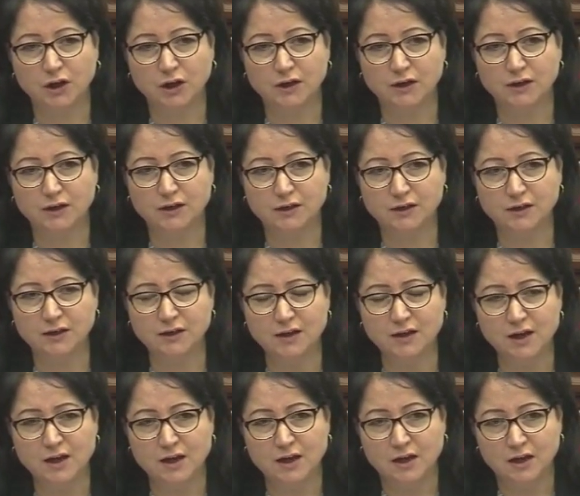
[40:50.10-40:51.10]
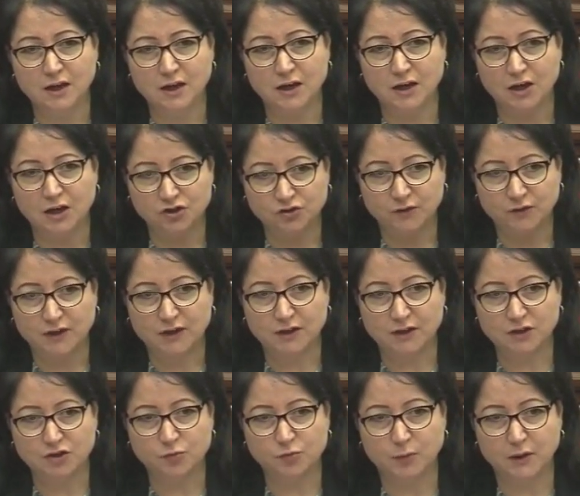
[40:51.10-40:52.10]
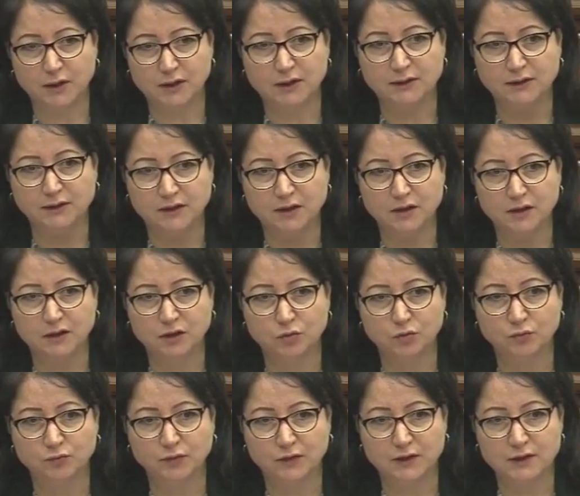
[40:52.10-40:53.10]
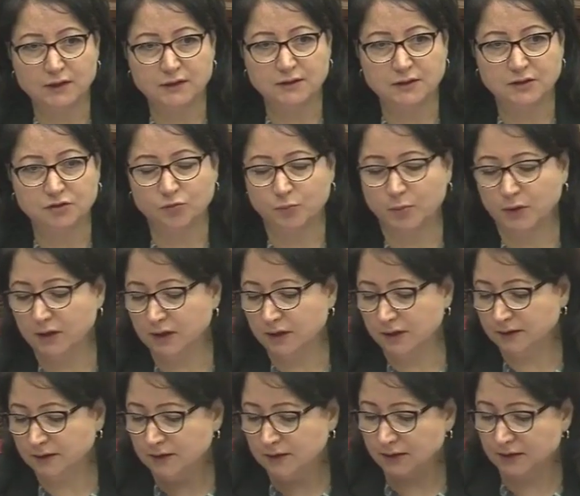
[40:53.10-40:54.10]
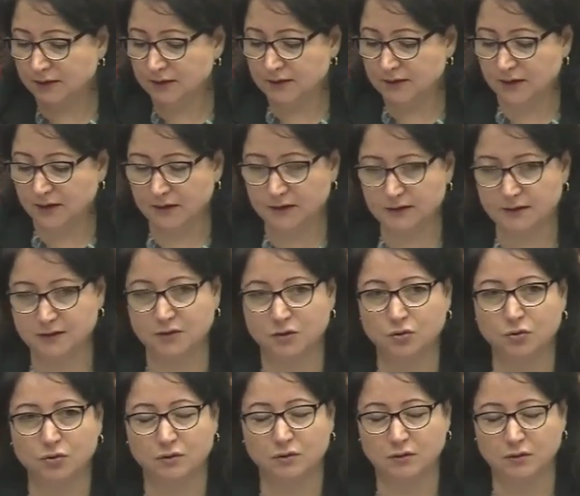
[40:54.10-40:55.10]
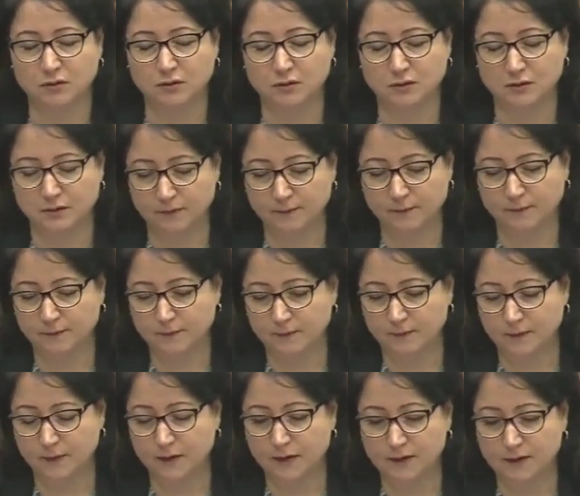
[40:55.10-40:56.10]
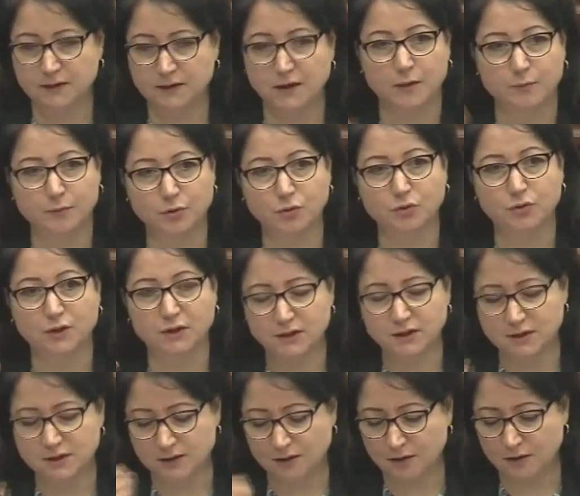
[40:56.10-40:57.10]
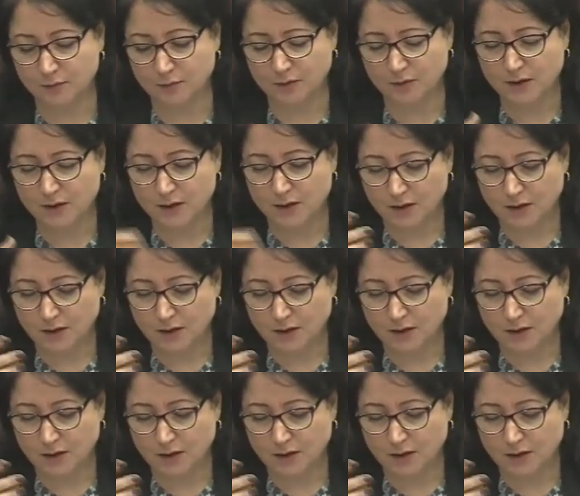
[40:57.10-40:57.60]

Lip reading: public finance in general. Previously, the settlement committees, the tallying commissions